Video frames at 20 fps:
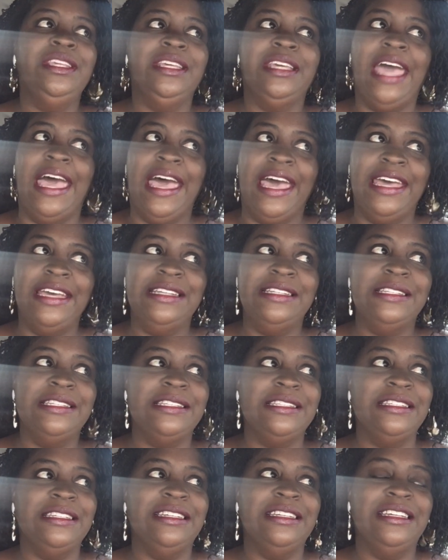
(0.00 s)

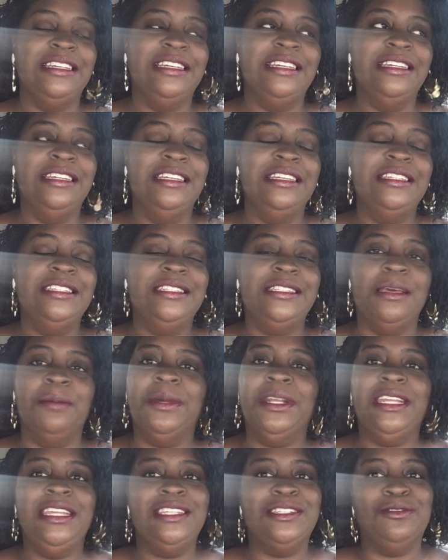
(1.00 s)
guys,
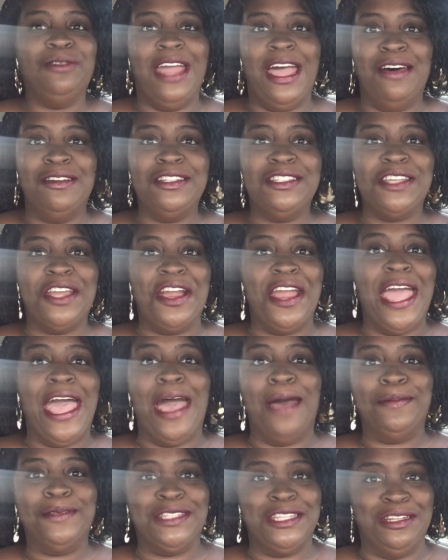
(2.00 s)
some of these routes are
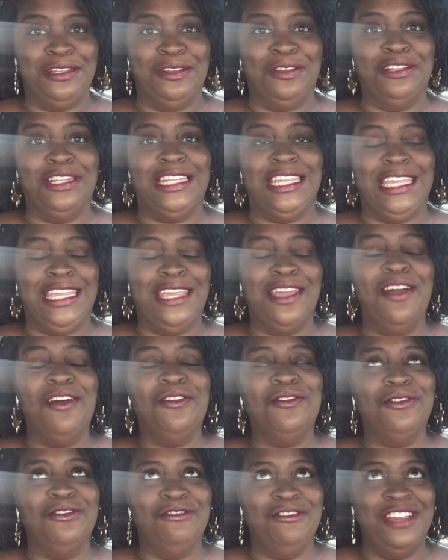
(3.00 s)
absolutely
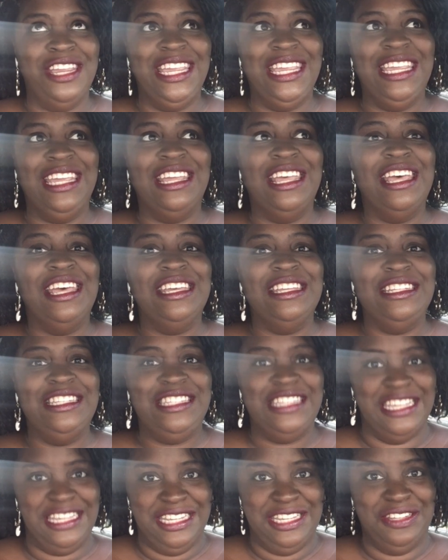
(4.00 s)
ridiculous.
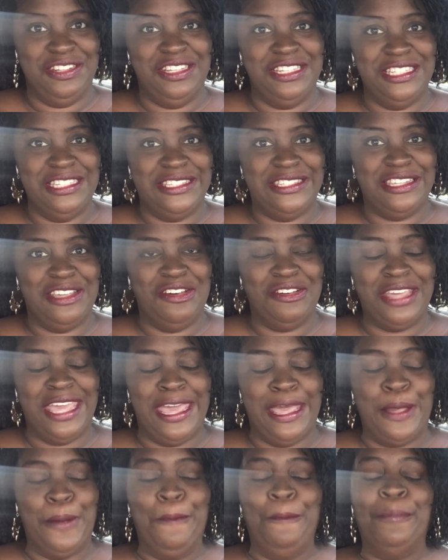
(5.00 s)
Ridiculous.
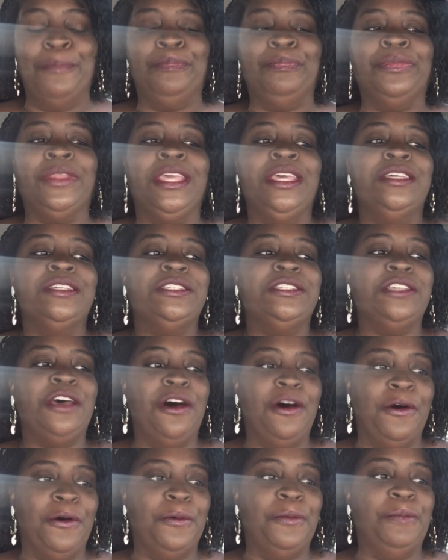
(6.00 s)
Okay,
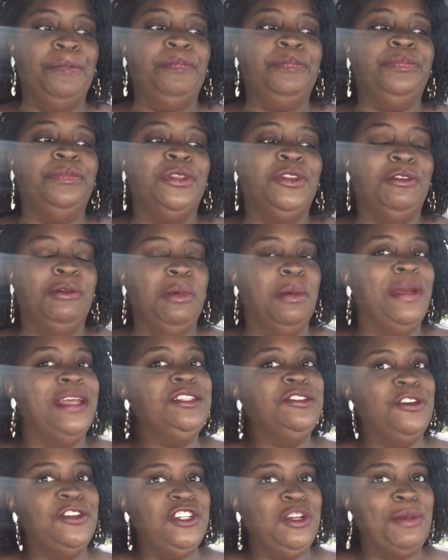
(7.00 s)
so remember I
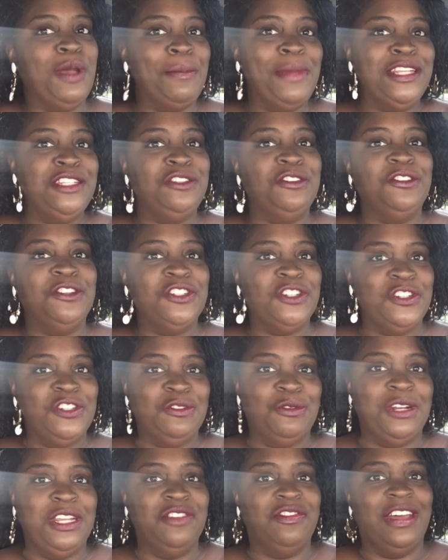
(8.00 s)
told you about my two hundred
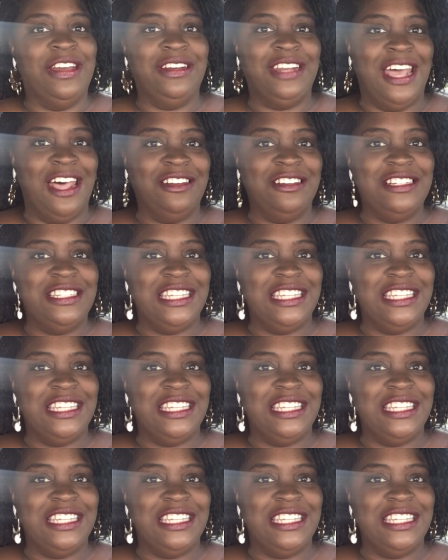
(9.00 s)
twenty-five dollar